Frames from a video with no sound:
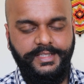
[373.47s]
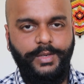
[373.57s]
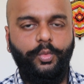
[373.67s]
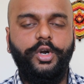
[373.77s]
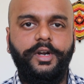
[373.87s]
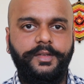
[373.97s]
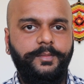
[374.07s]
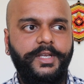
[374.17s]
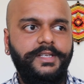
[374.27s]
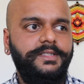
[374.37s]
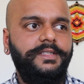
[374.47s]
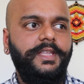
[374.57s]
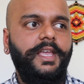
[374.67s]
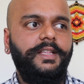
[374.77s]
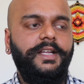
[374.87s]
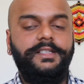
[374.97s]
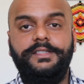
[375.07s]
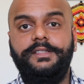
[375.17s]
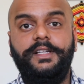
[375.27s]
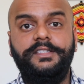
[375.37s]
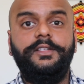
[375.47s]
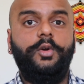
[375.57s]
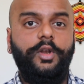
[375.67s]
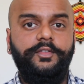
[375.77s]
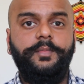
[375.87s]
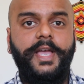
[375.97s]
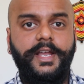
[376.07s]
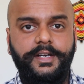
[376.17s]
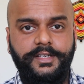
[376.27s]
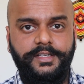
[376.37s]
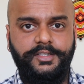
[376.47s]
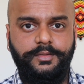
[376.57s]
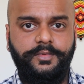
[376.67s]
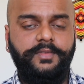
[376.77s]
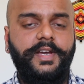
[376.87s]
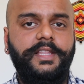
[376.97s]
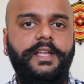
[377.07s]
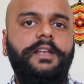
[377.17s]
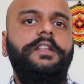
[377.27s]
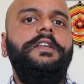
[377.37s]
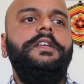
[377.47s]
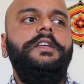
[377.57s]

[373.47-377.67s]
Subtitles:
They were, because that's the role of a parent, is to provide that